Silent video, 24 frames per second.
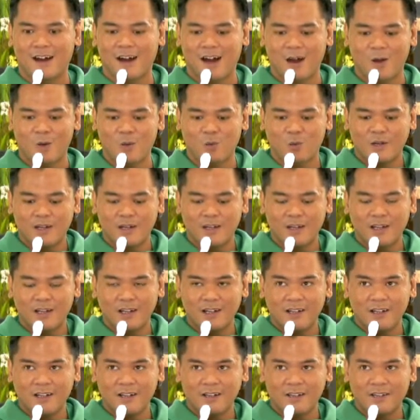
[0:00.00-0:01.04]
A
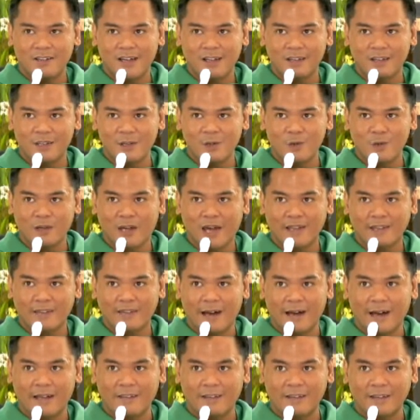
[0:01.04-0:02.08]
world that you
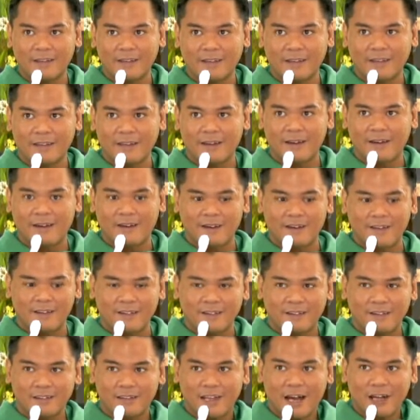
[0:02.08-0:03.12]
cannot
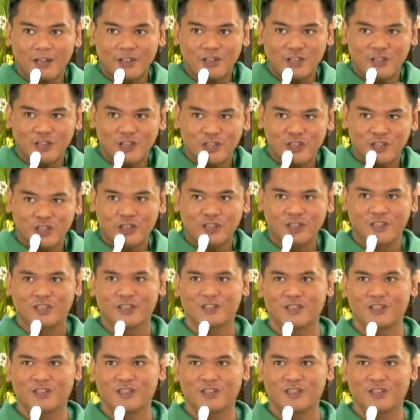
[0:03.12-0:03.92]
touch.